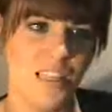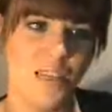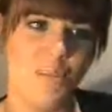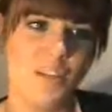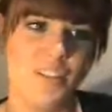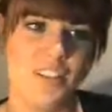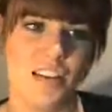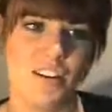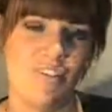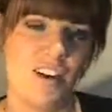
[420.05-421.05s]
little bit of a
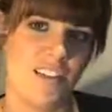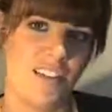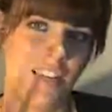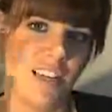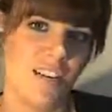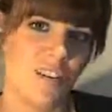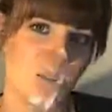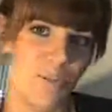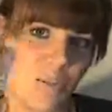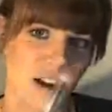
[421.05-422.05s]
sacrifice and getting a
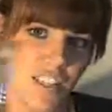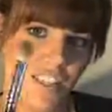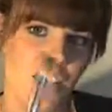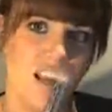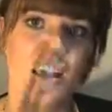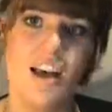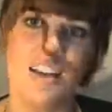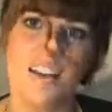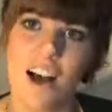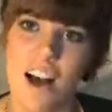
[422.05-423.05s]
good brush,
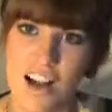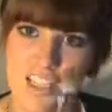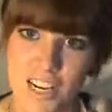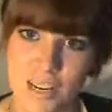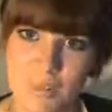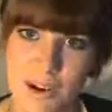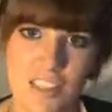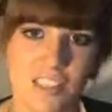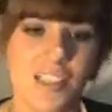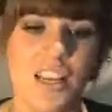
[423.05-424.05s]
an eyeshadow
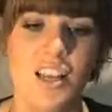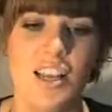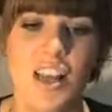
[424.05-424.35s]
brush.